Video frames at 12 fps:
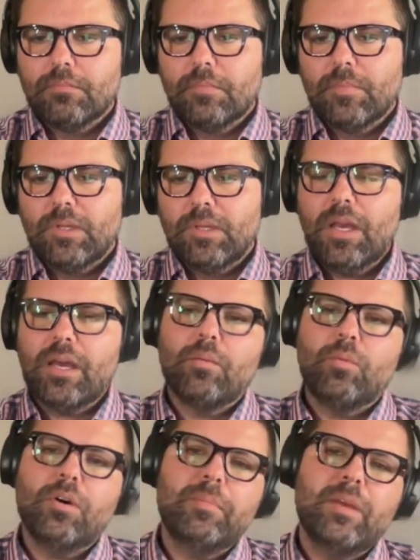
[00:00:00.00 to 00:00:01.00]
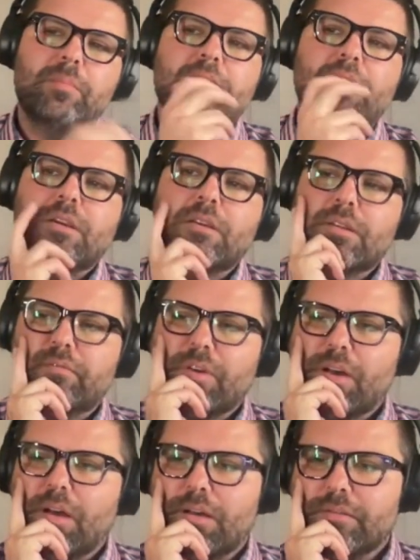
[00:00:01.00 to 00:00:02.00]
Yeah, well, maybe it could
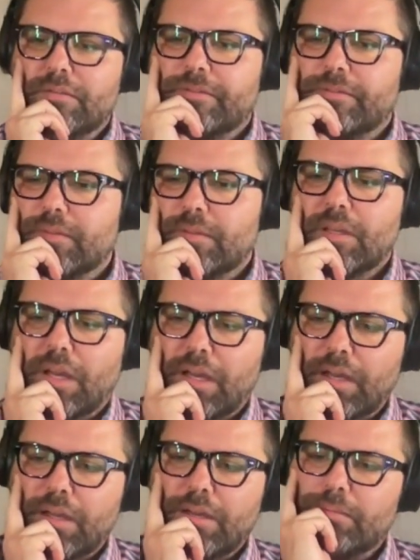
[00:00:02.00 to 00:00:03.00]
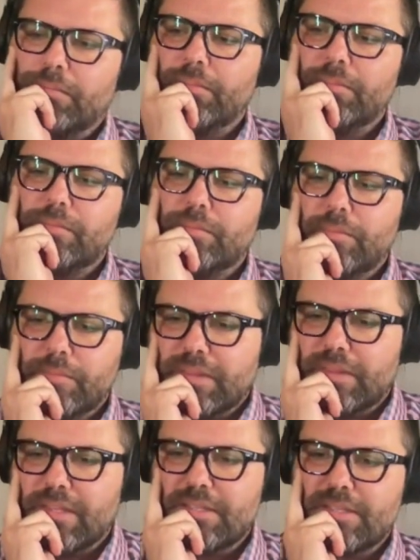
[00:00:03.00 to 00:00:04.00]
involve um,
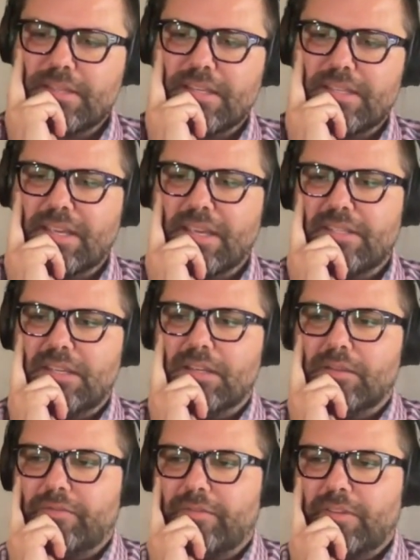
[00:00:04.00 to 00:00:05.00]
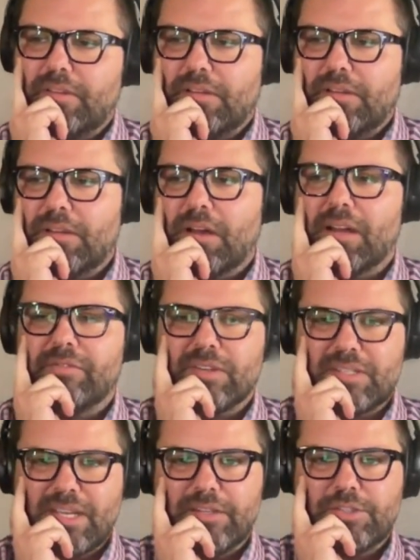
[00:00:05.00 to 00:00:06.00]
this idea of
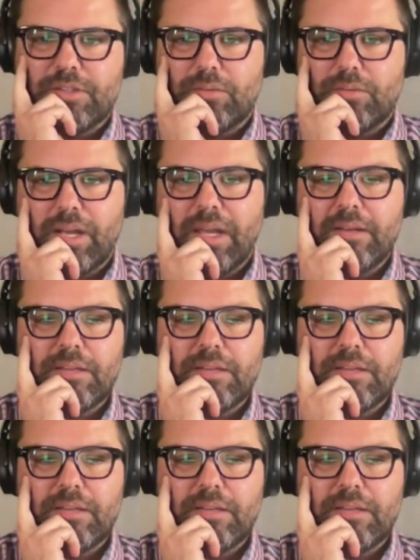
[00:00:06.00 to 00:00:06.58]
confrontation, right?